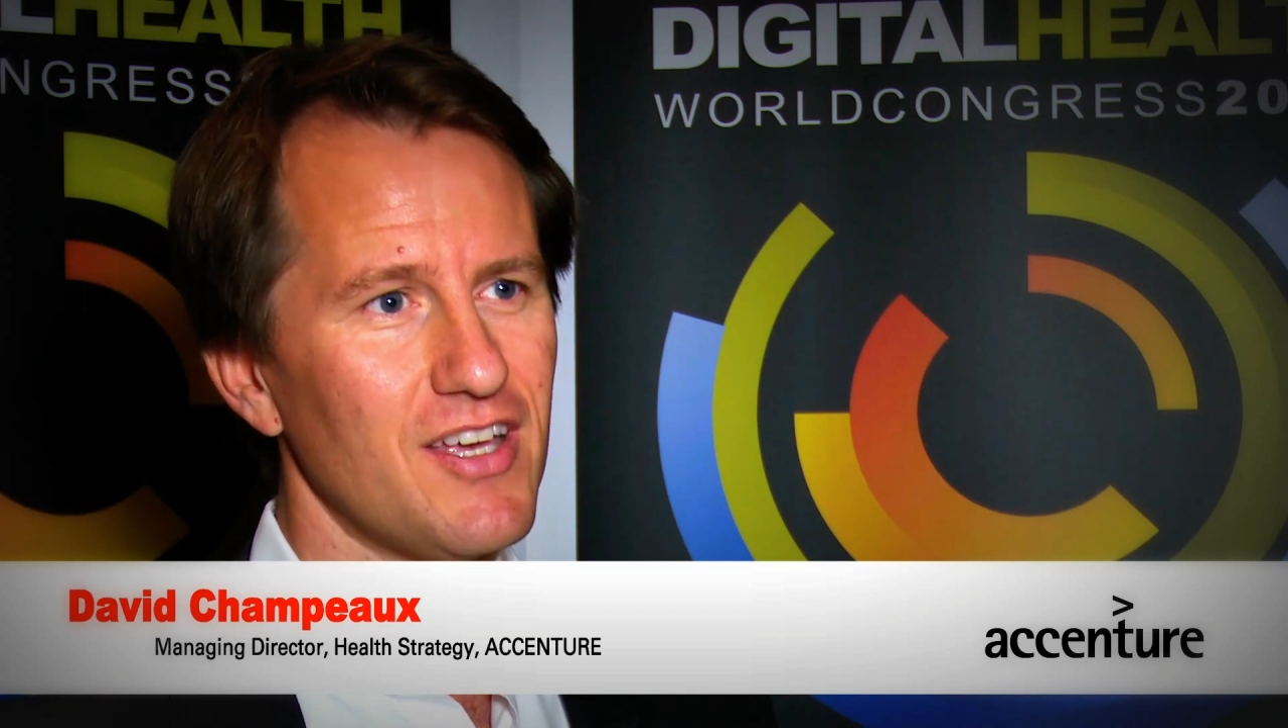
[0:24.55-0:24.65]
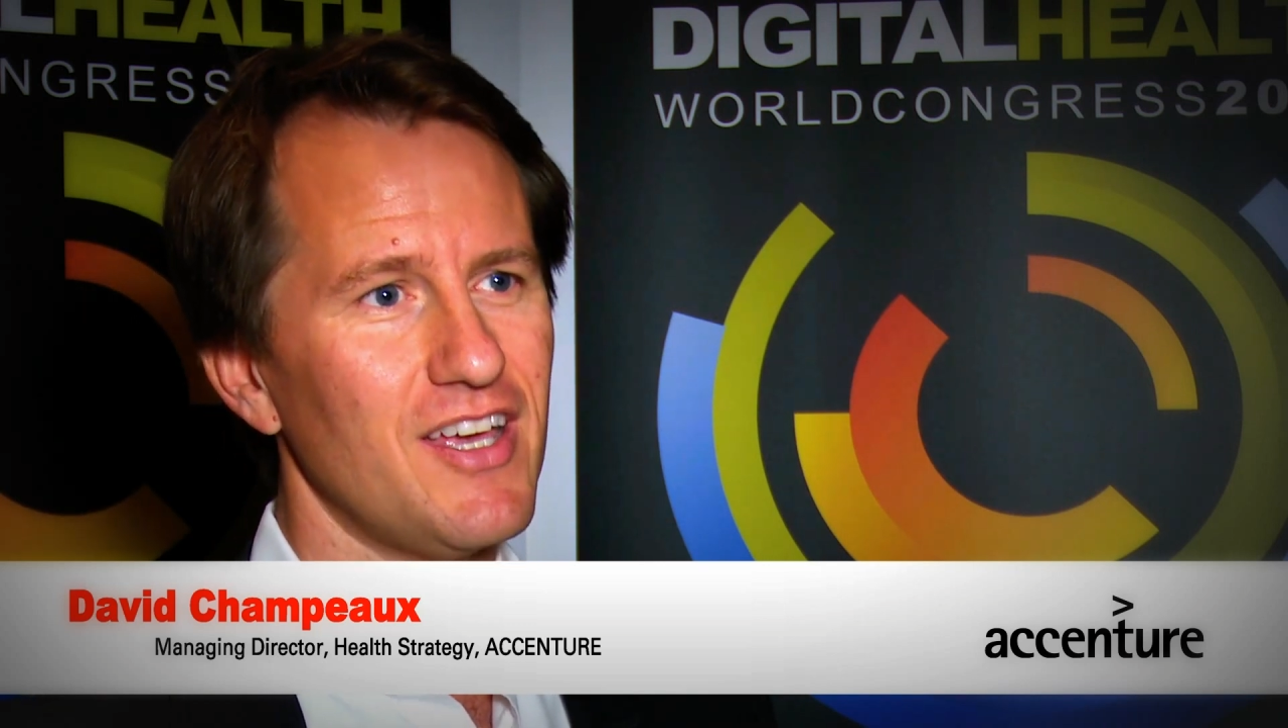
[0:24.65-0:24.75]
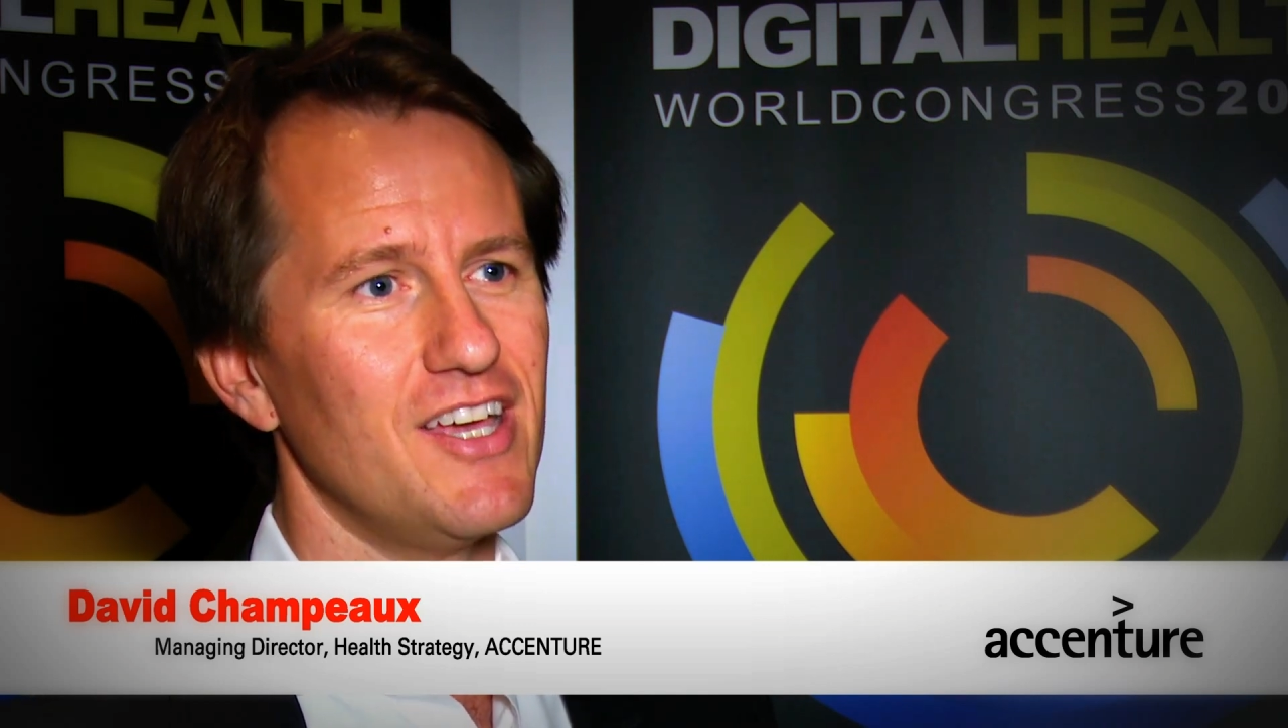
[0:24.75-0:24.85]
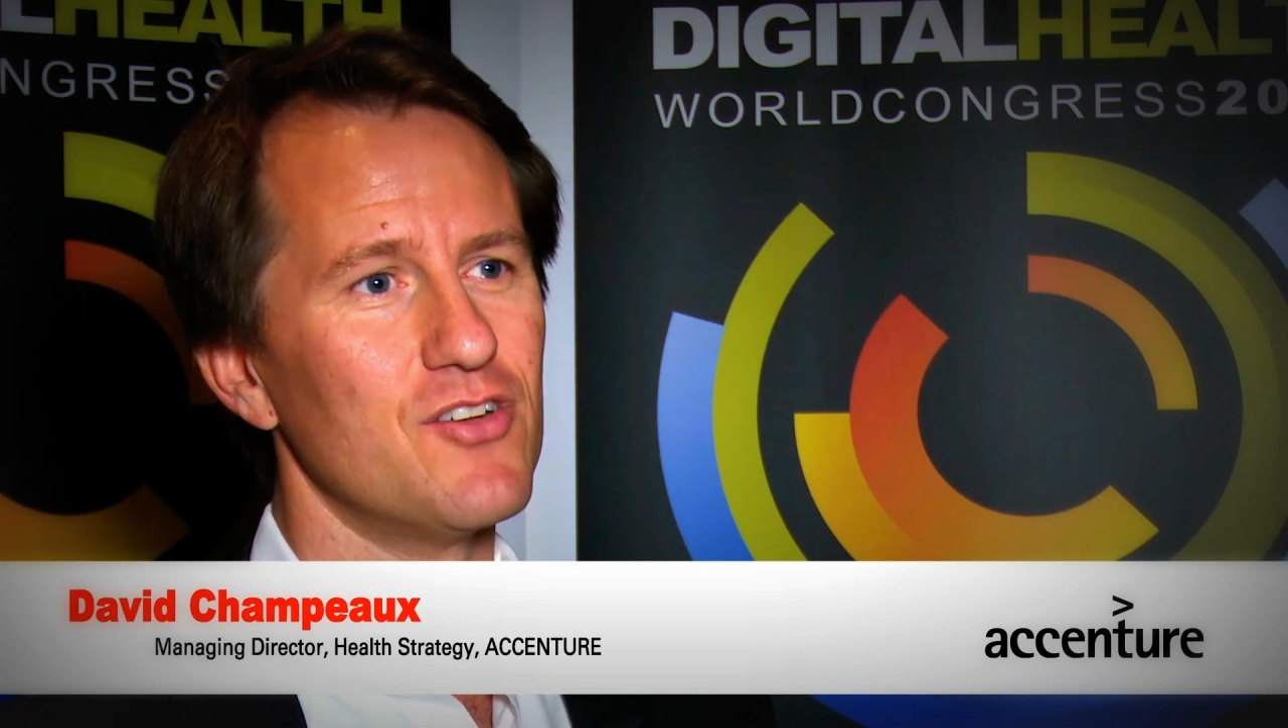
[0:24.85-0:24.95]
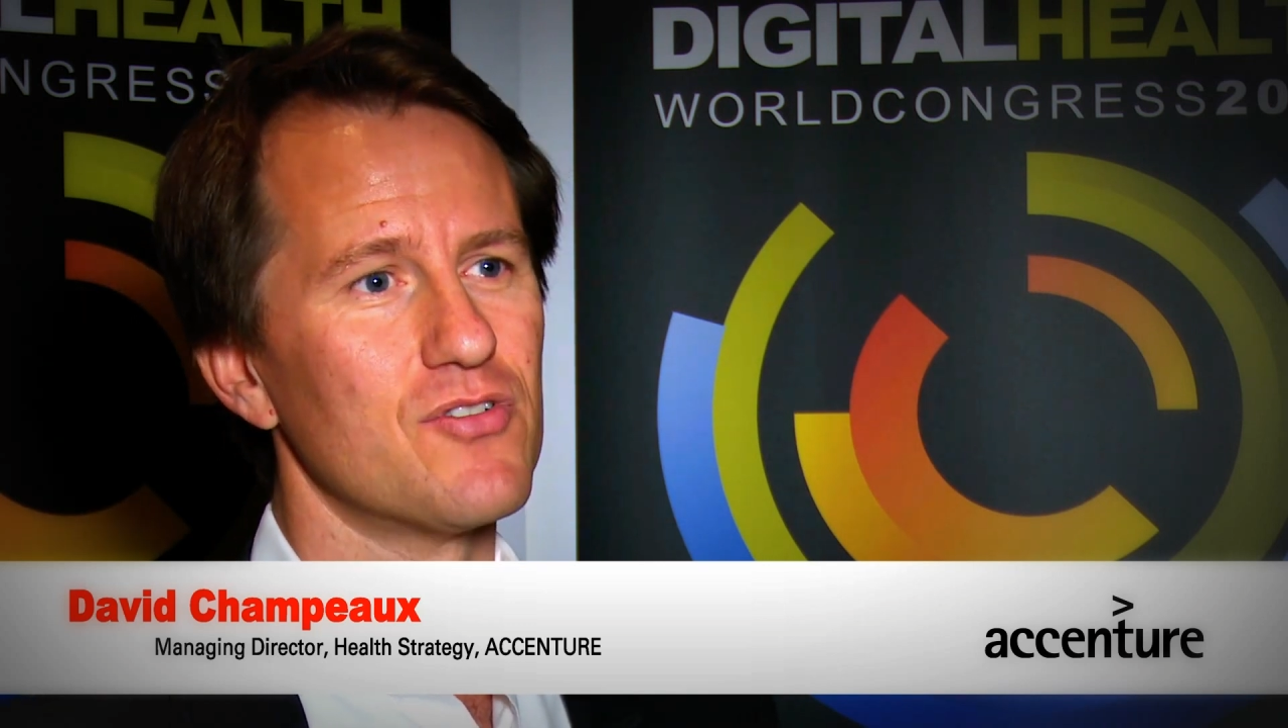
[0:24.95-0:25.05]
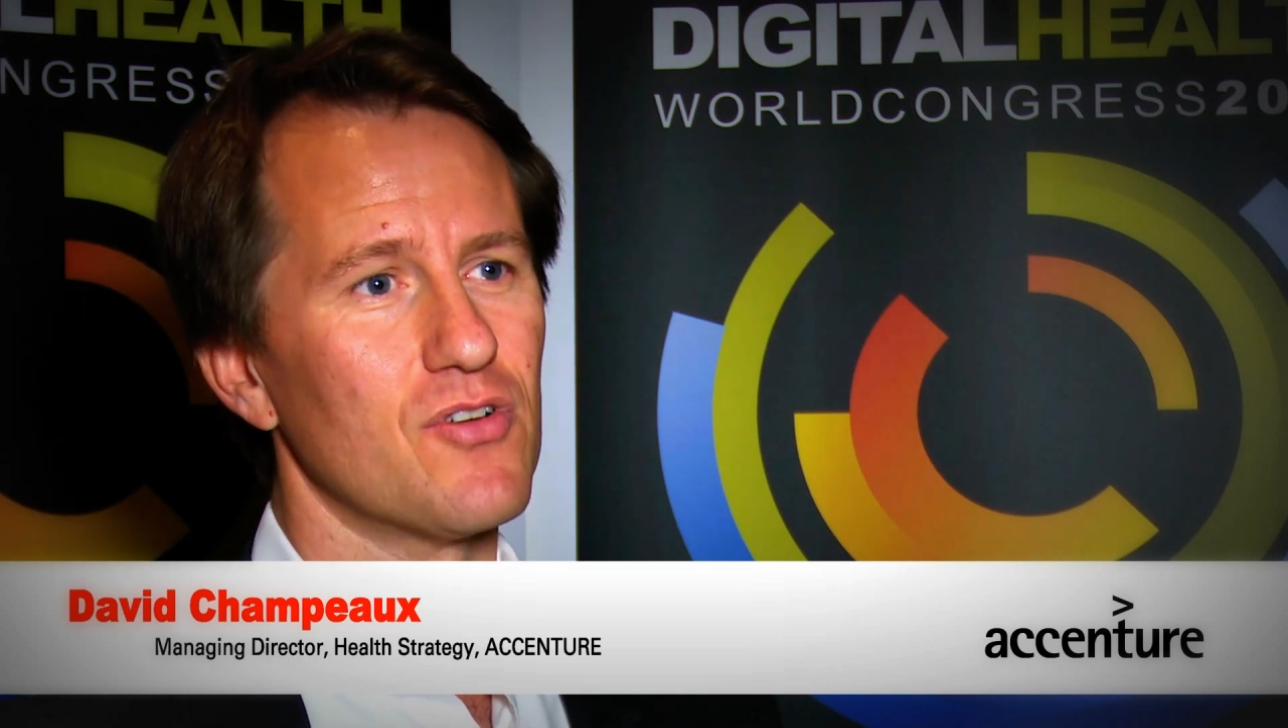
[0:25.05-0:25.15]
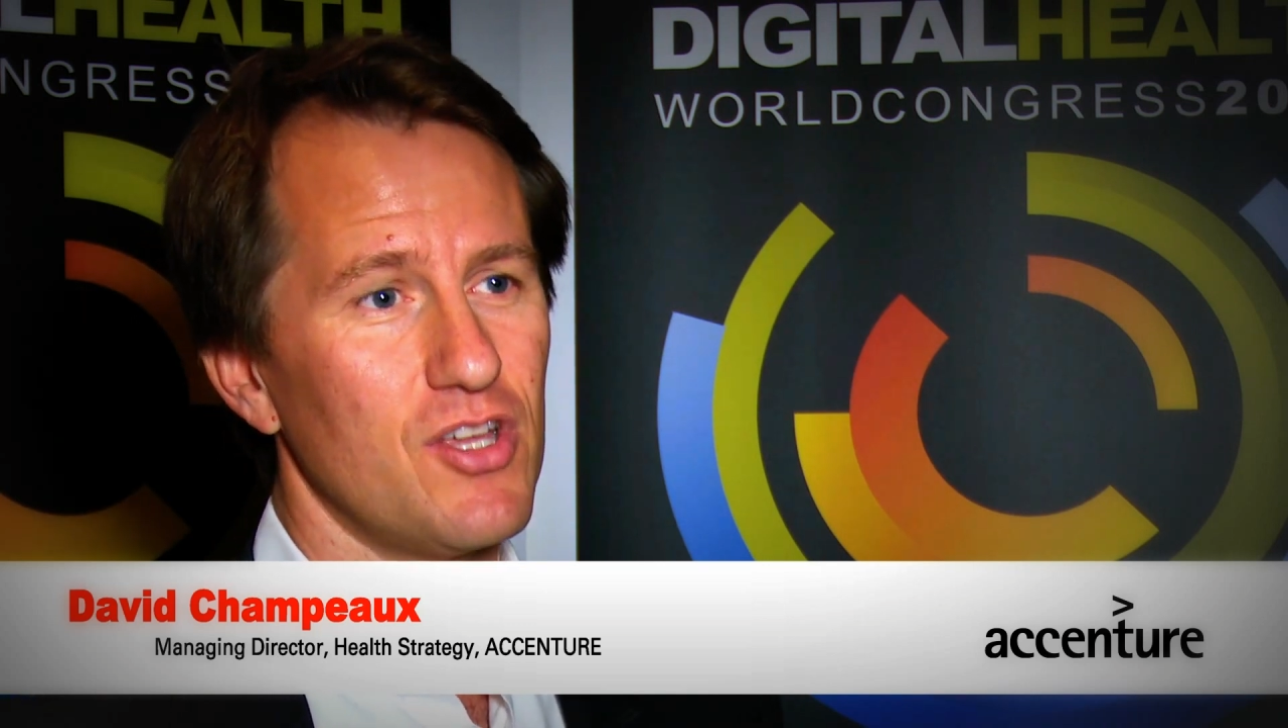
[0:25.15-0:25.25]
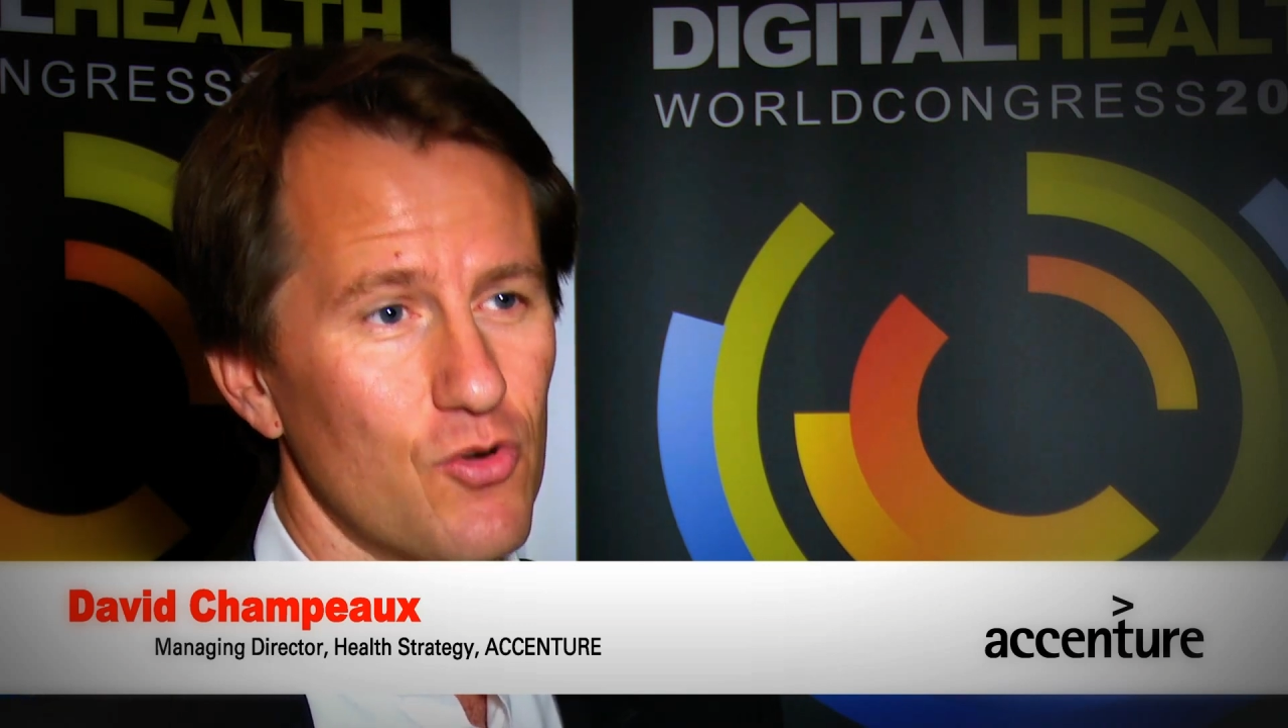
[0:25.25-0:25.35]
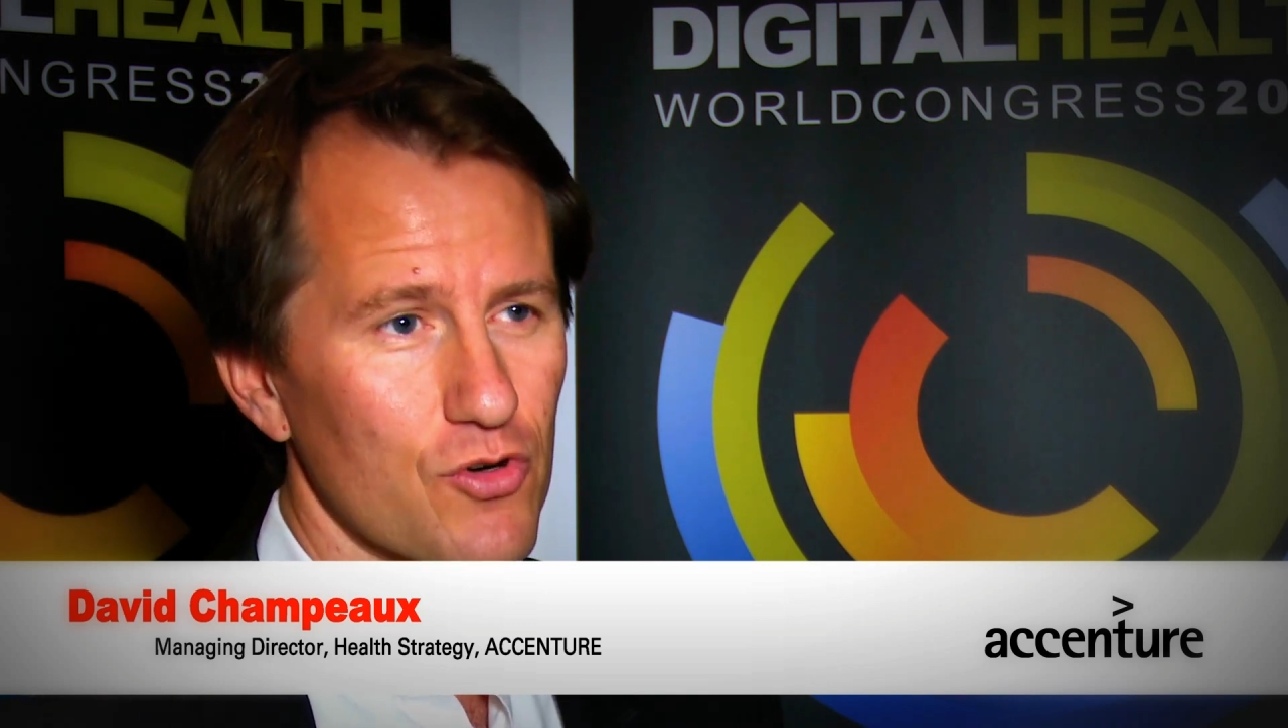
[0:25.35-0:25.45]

in